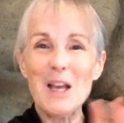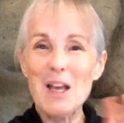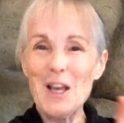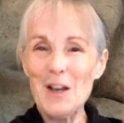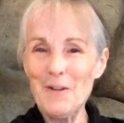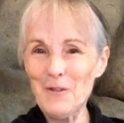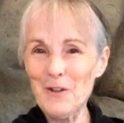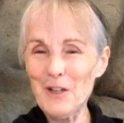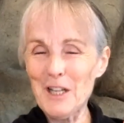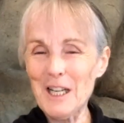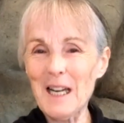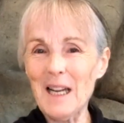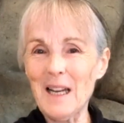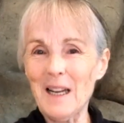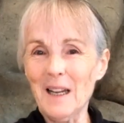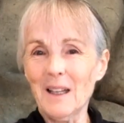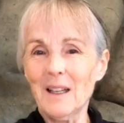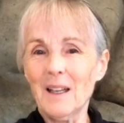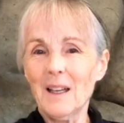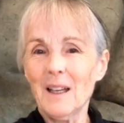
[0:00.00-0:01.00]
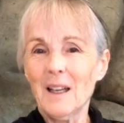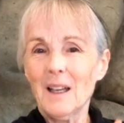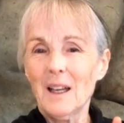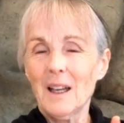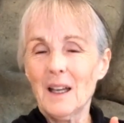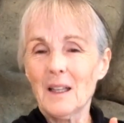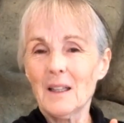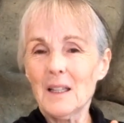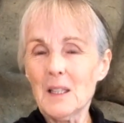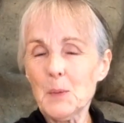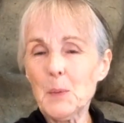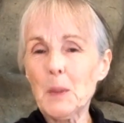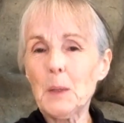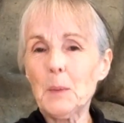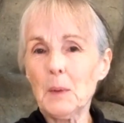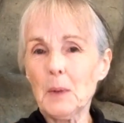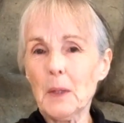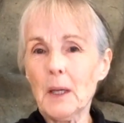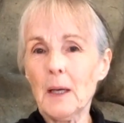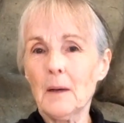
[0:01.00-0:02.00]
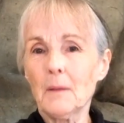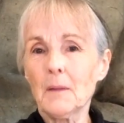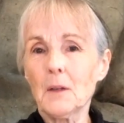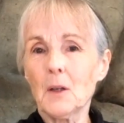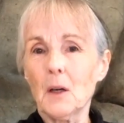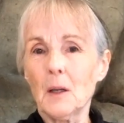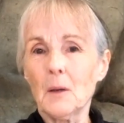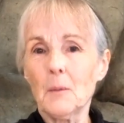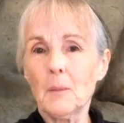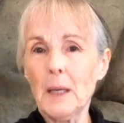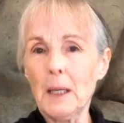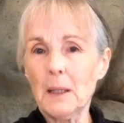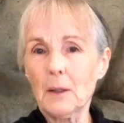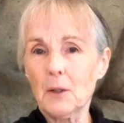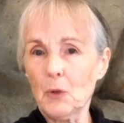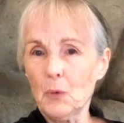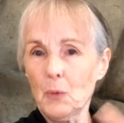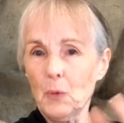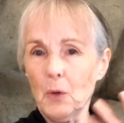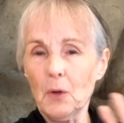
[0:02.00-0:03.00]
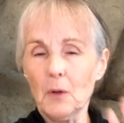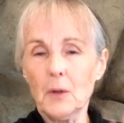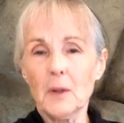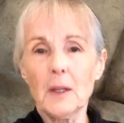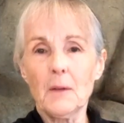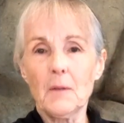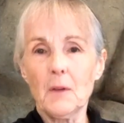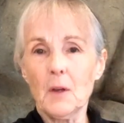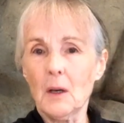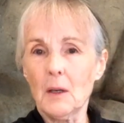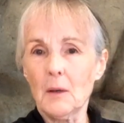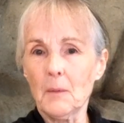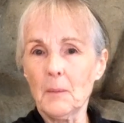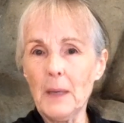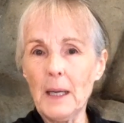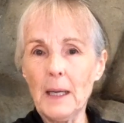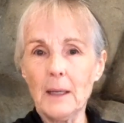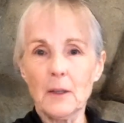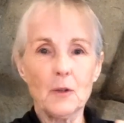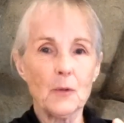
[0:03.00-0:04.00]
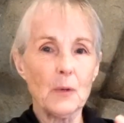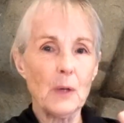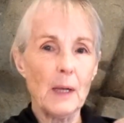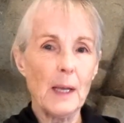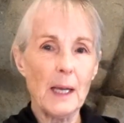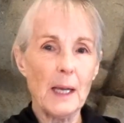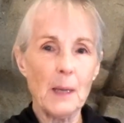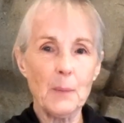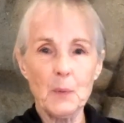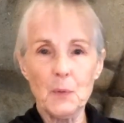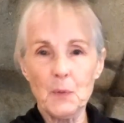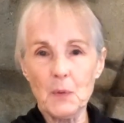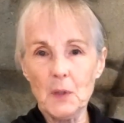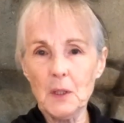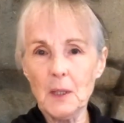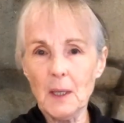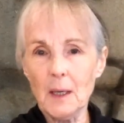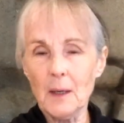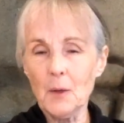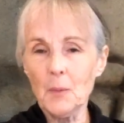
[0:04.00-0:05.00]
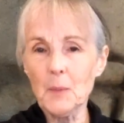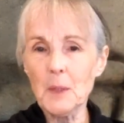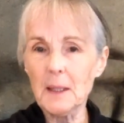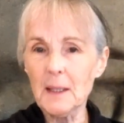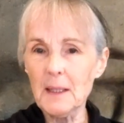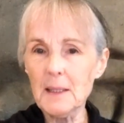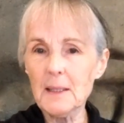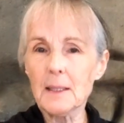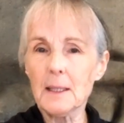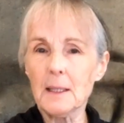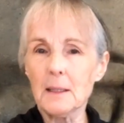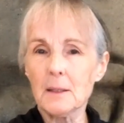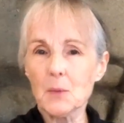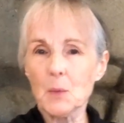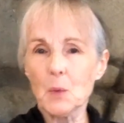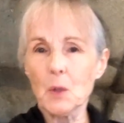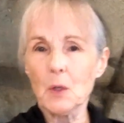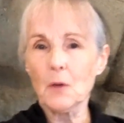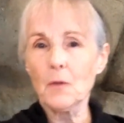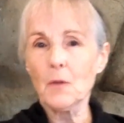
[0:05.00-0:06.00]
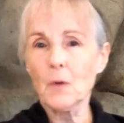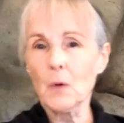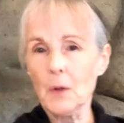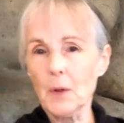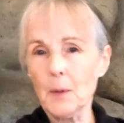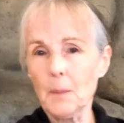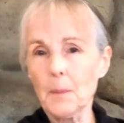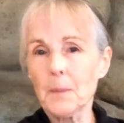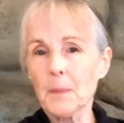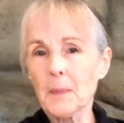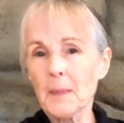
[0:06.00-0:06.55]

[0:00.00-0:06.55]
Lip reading: every day, and these people have gotten back to work, they've gotten back to a happy retirement. These things work for them.